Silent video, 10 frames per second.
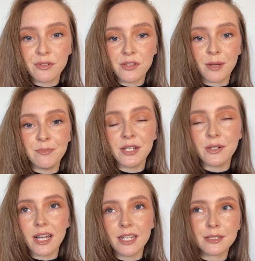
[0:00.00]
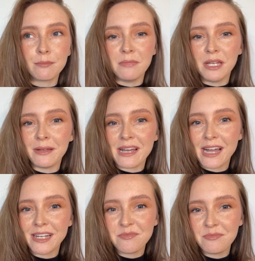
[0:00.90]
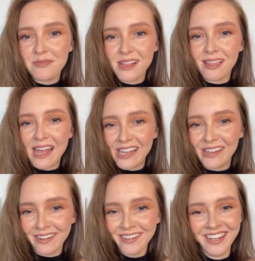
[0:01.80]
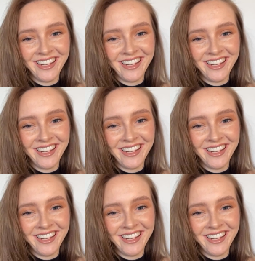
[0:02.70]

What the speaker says: for the thumbnail and maybe I'm a liar.